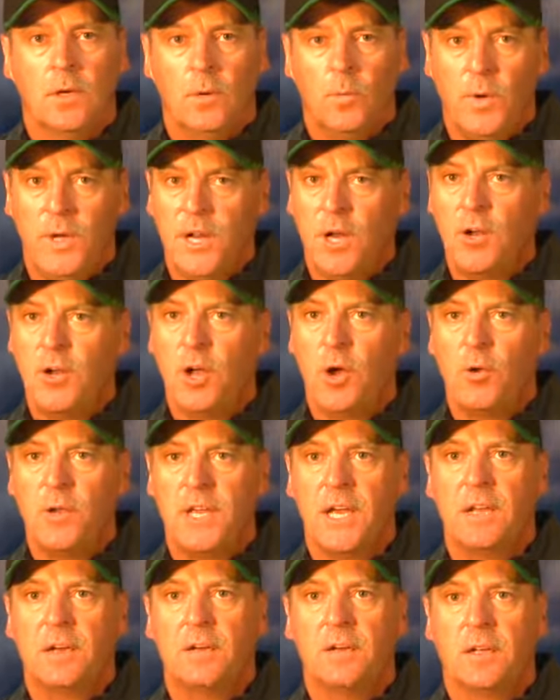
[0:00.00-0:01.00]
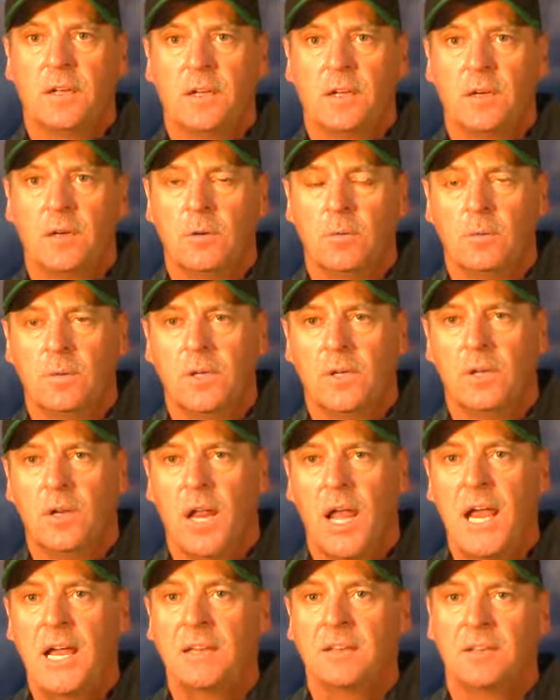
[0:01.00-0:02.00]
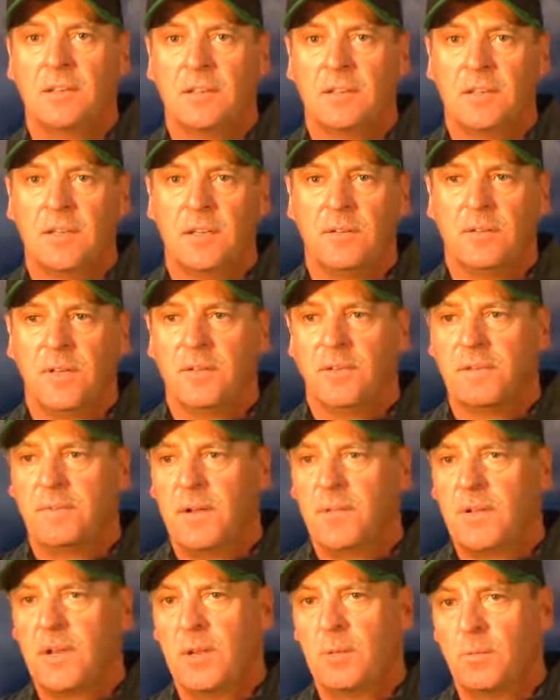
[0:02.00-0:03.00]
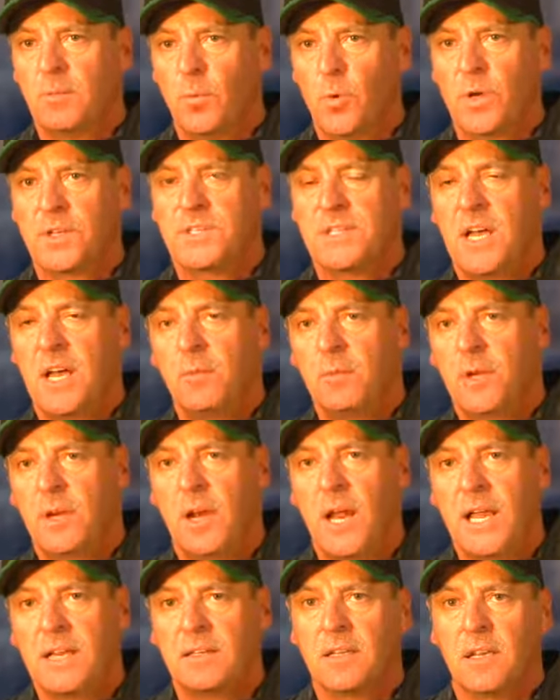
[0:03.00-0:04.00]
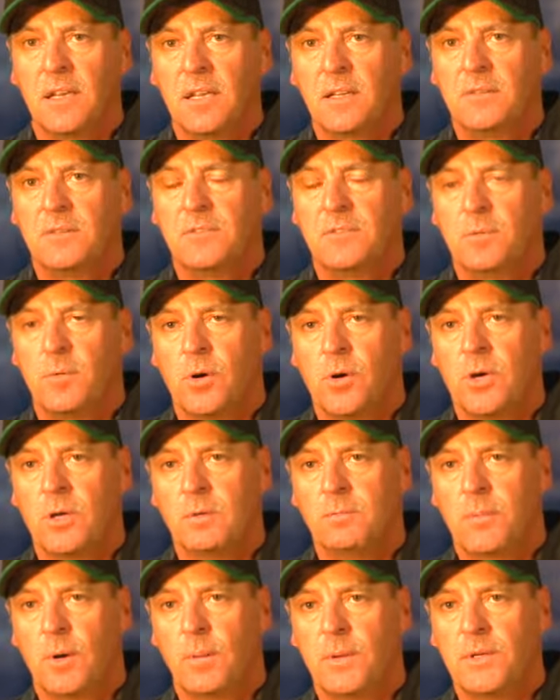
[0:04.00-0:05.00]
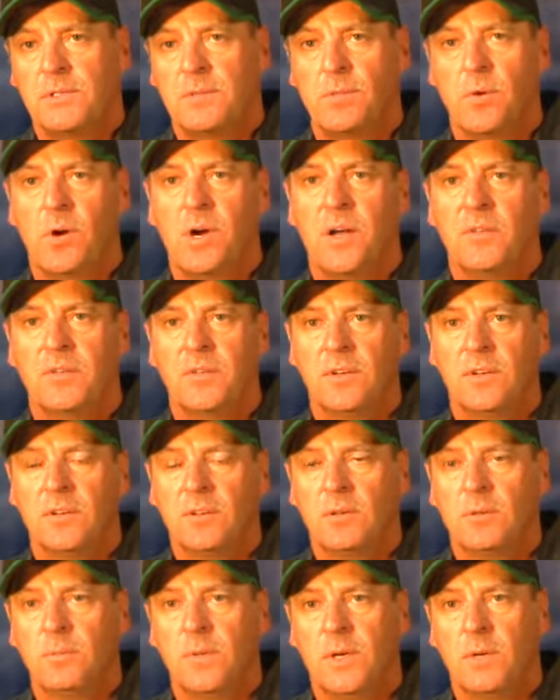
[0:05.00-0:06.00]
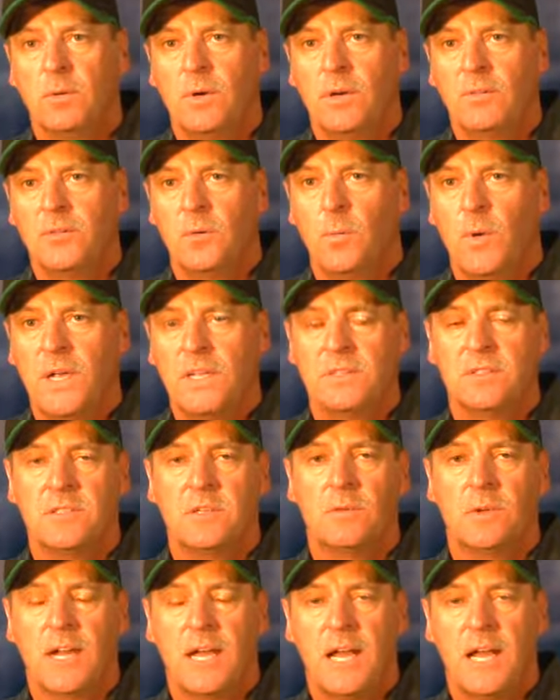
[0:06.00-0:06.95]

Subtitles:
We don't know yet. We'd like to, if everything works out, we'd like to leave tomorrow, probably tomorrow afternoon, but we'll have to wait and see what